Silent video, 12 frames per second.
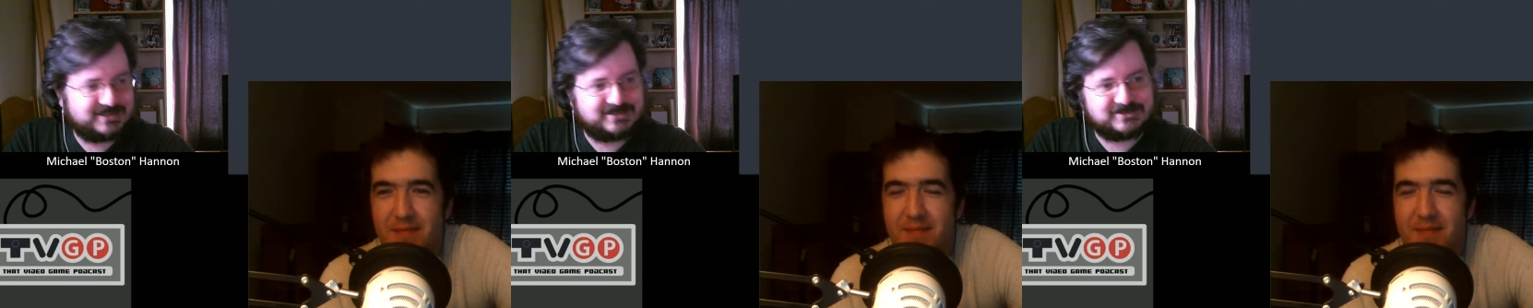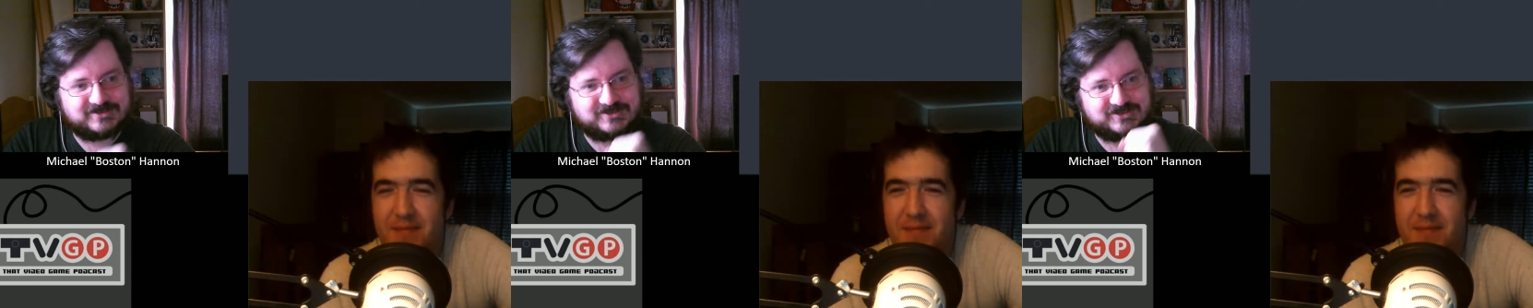
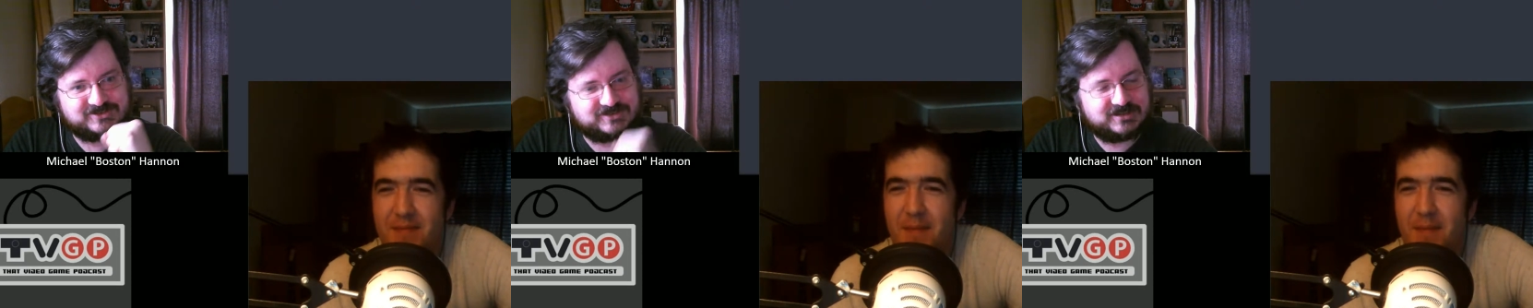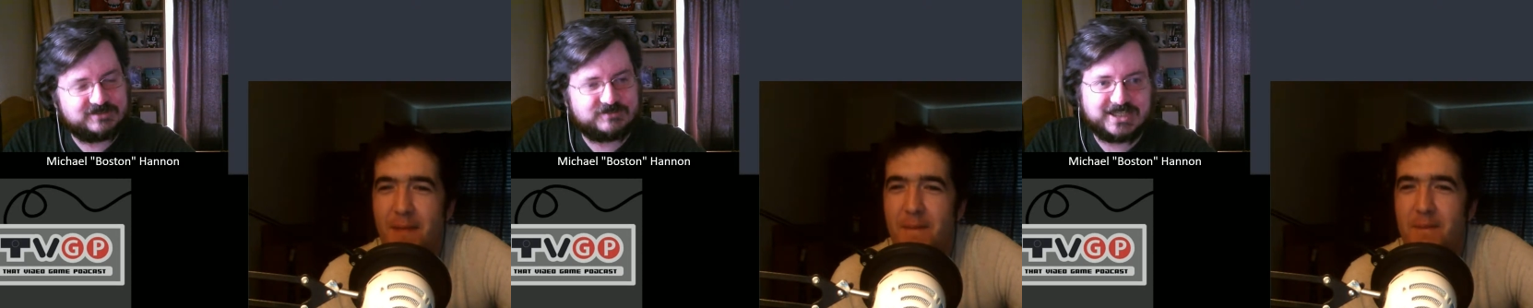Speaker 1: and son
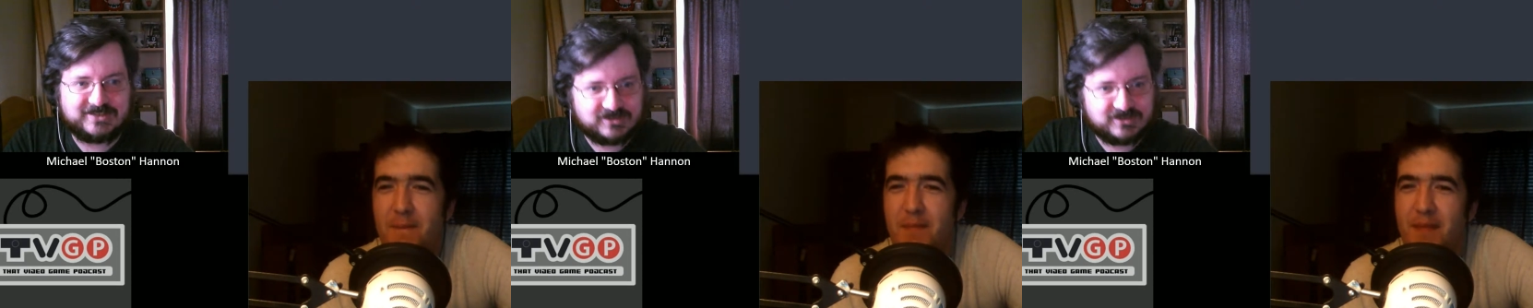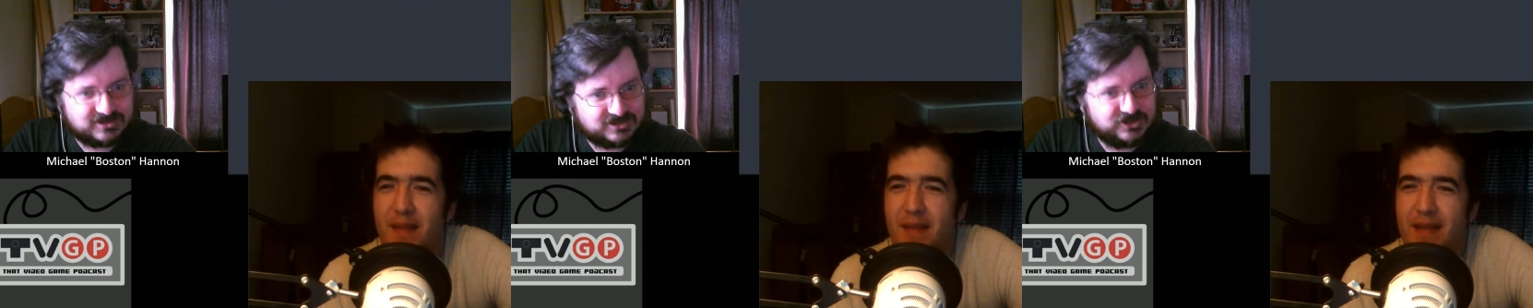of it's
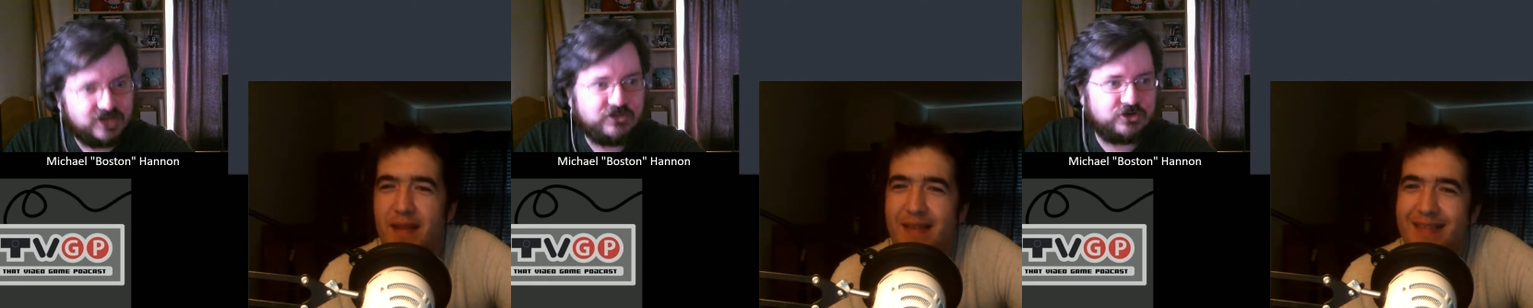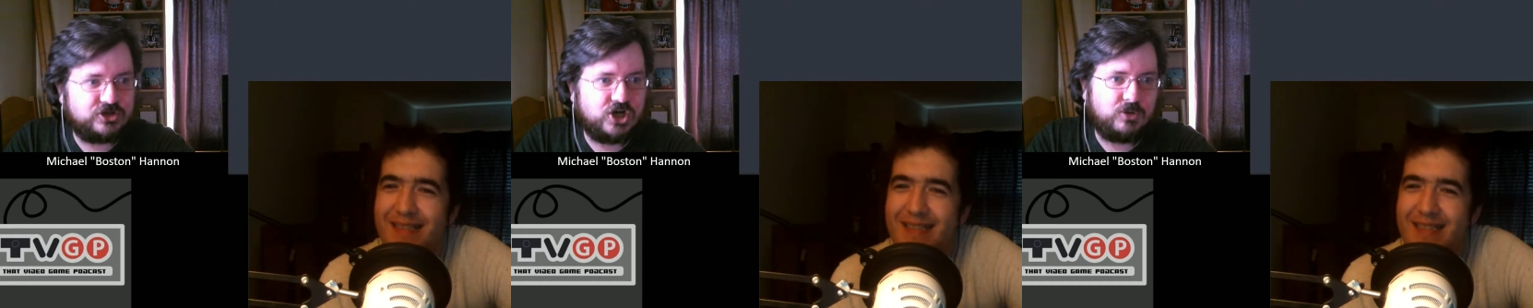another
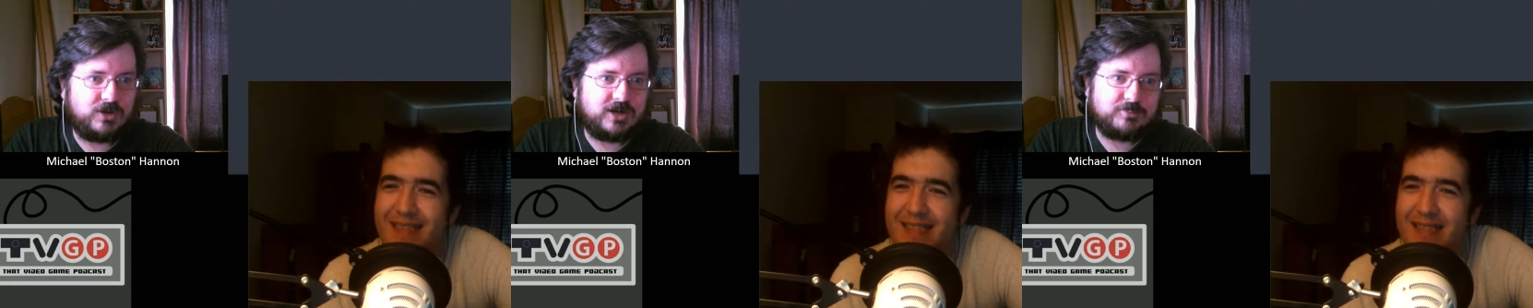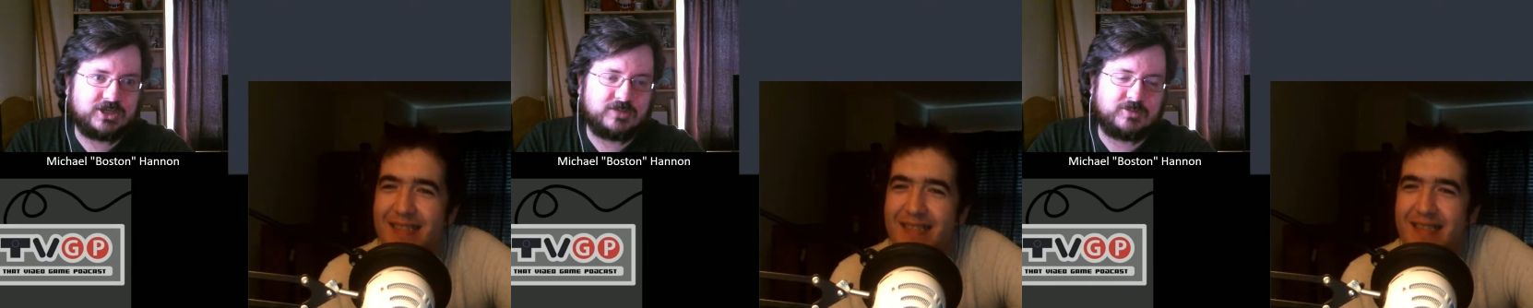co-op
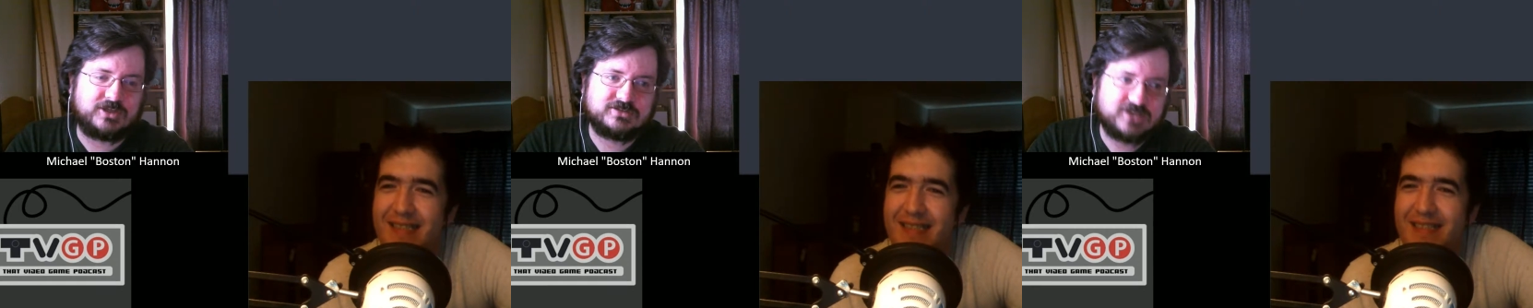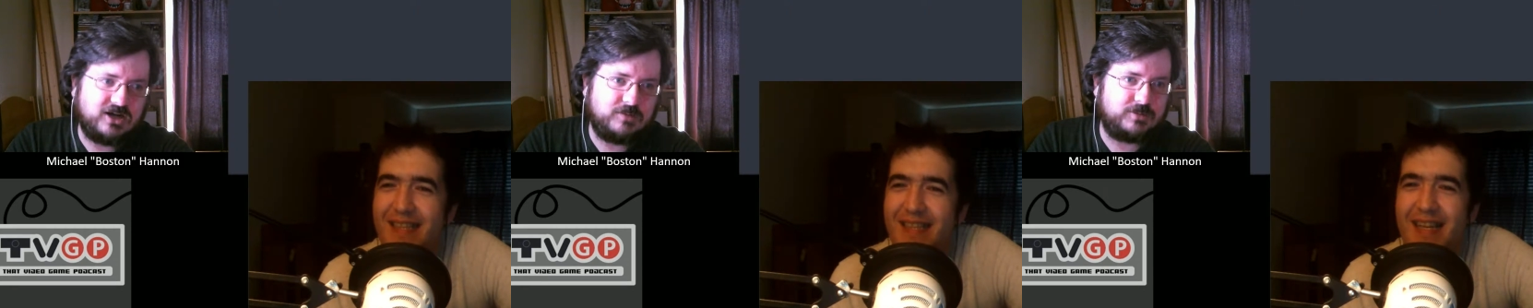baby.
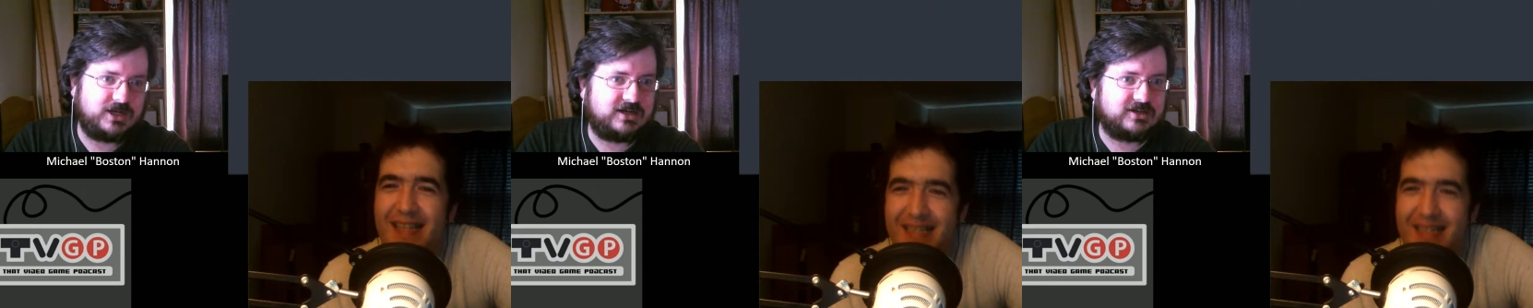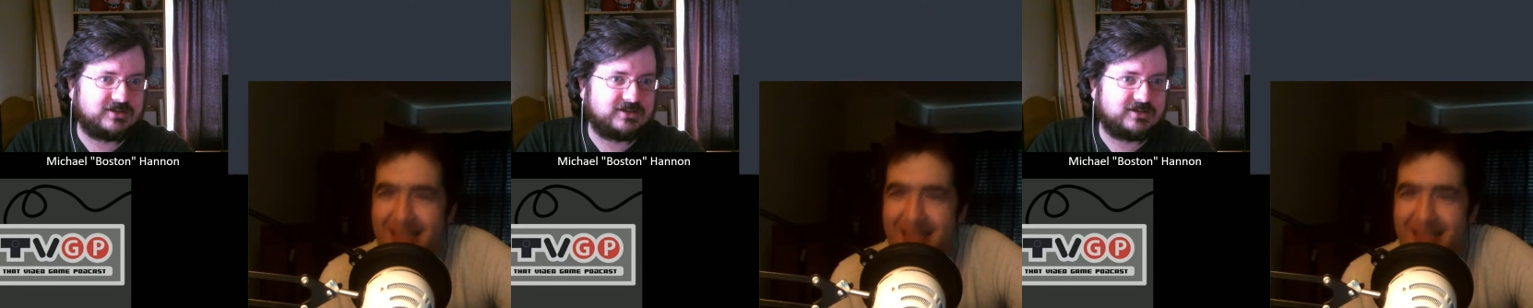Come on.